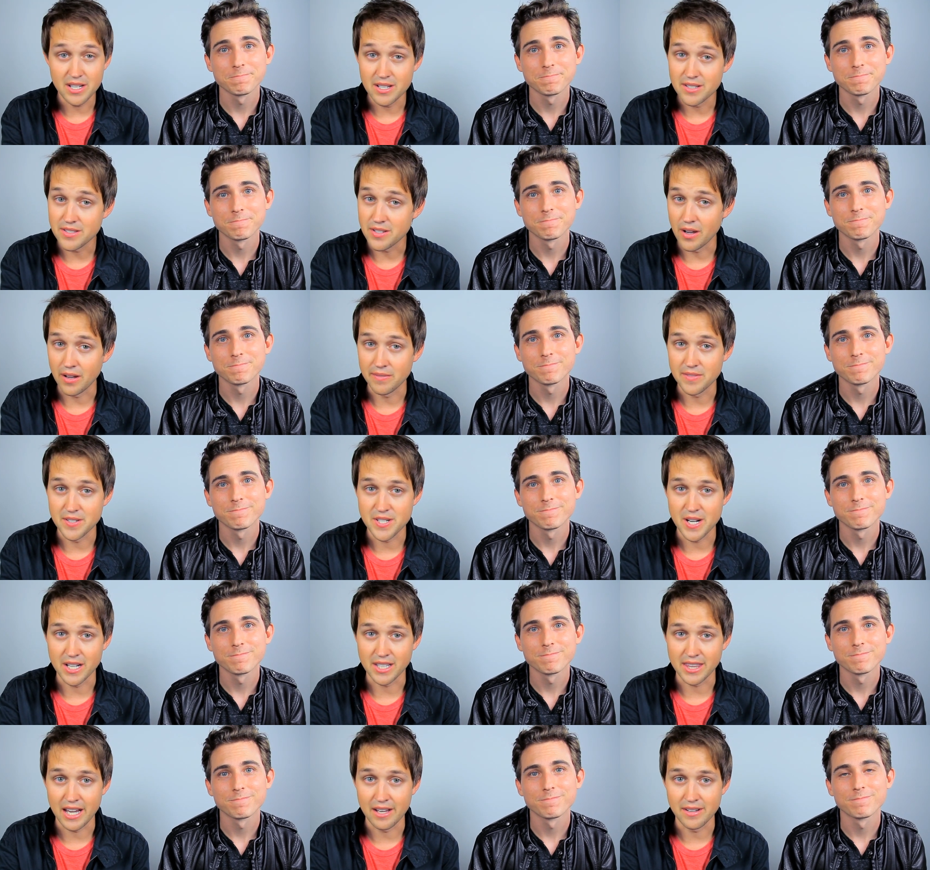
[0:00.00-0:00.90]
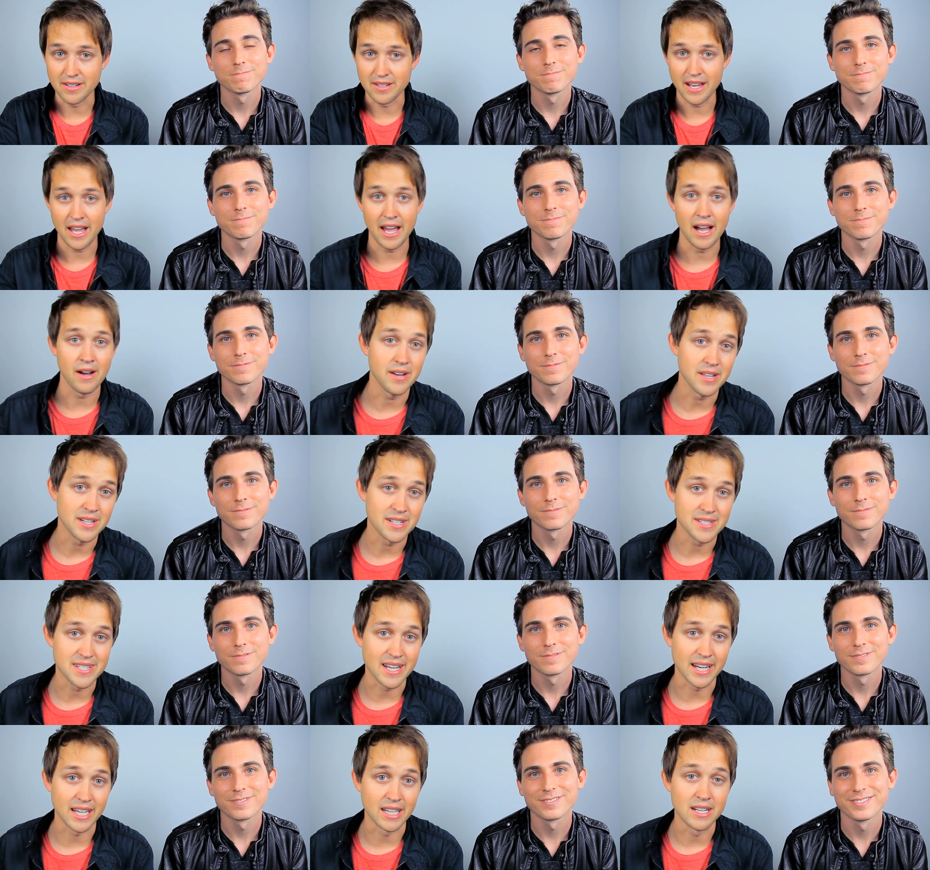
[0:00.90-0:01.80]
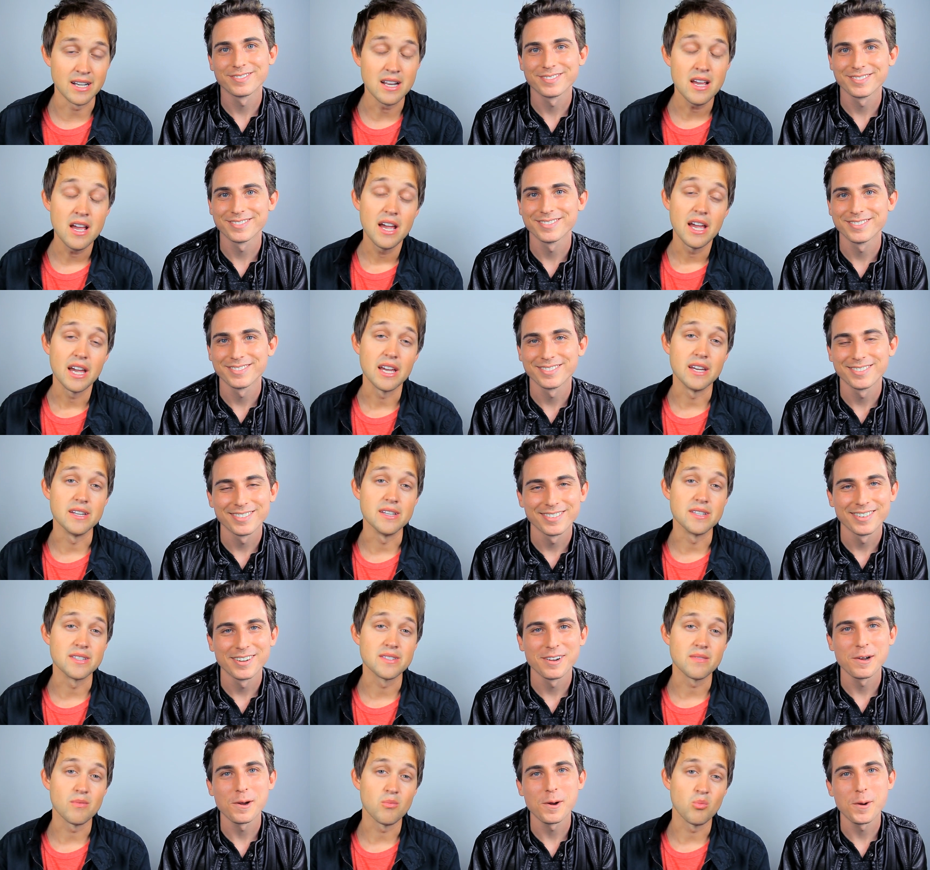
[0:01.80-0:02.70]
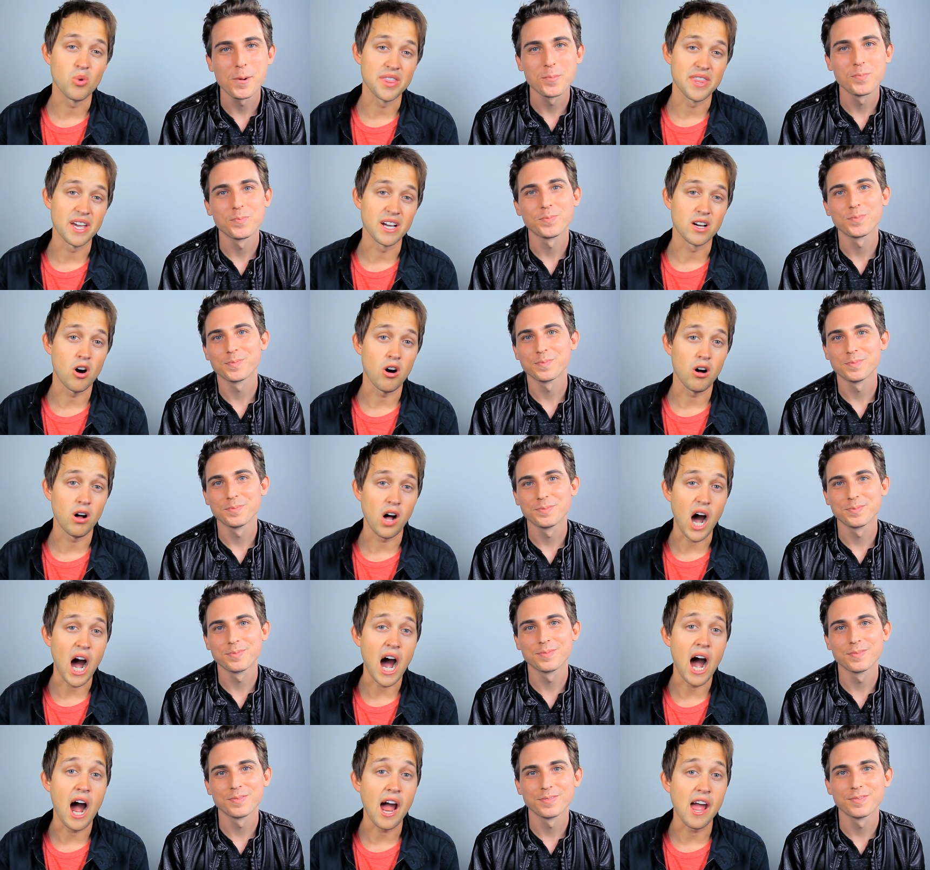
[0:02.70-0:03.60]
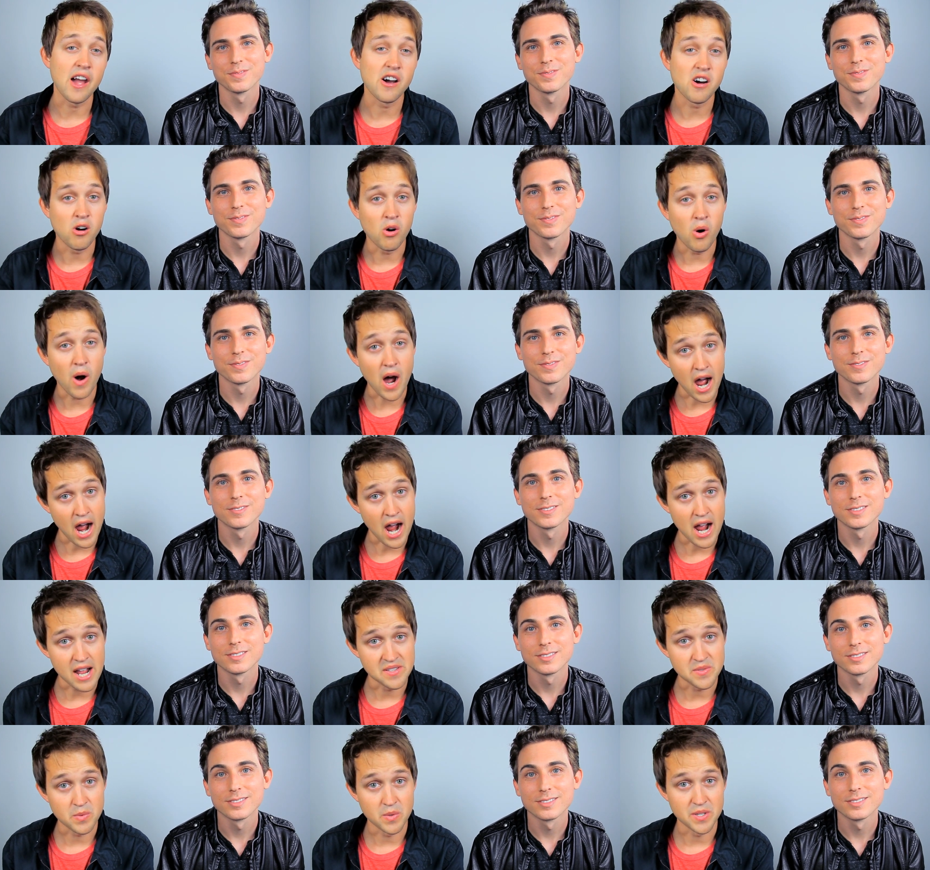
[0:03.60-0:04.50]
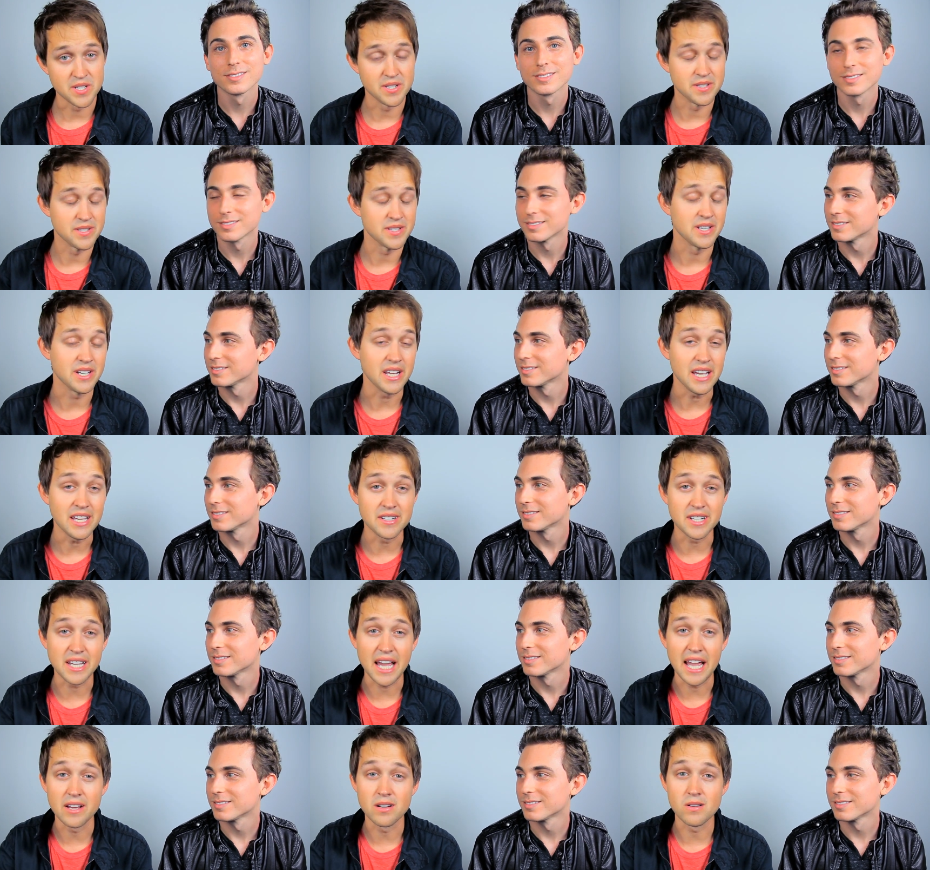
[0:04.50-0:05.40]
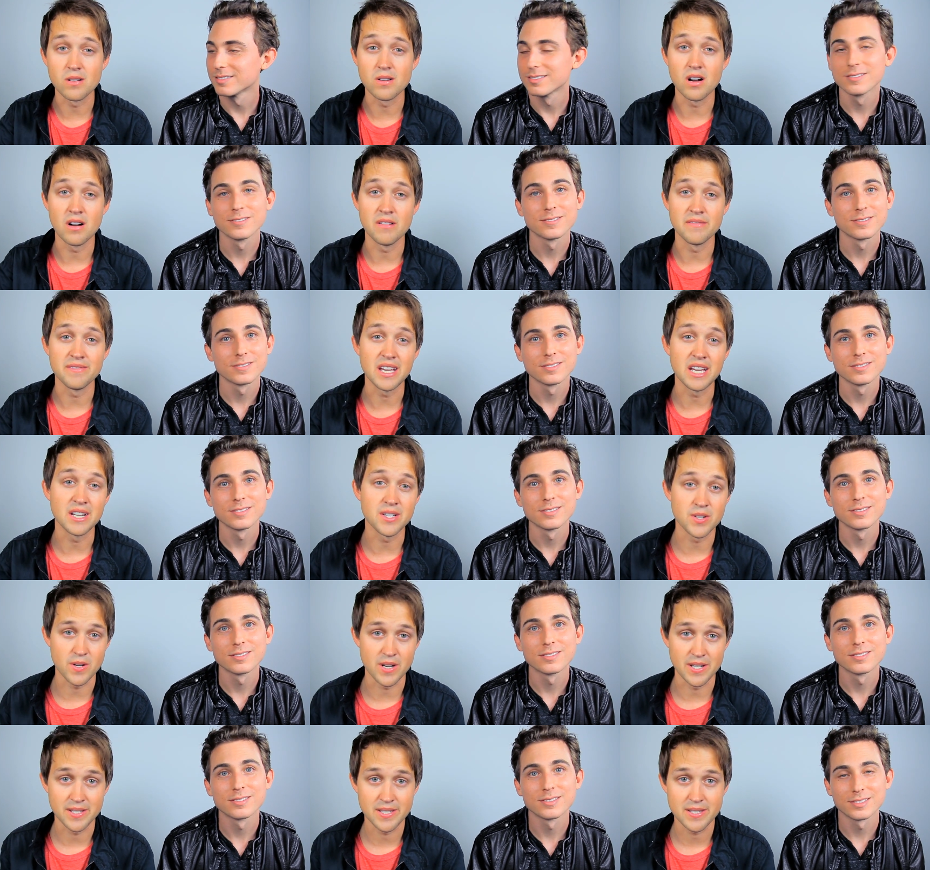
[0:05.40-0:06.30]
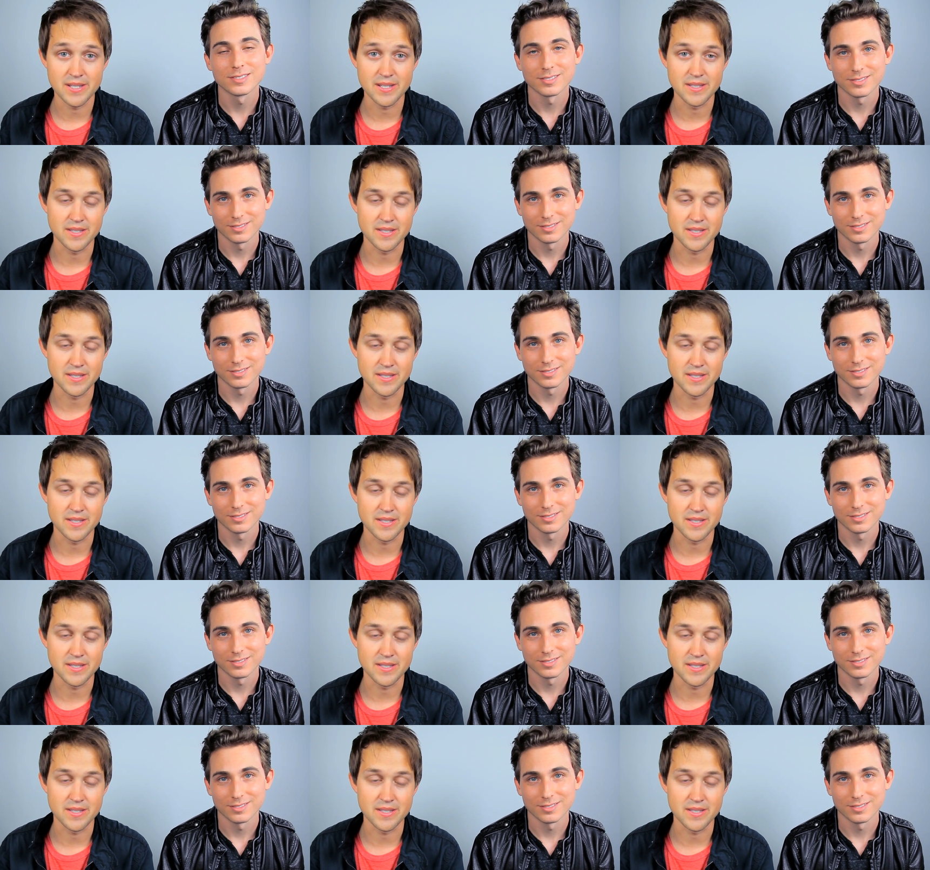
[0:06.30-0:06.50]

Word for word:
Speaker 1: on his, you'll have to check that out in a second, is what they call IOIs, which is an indicator of interest.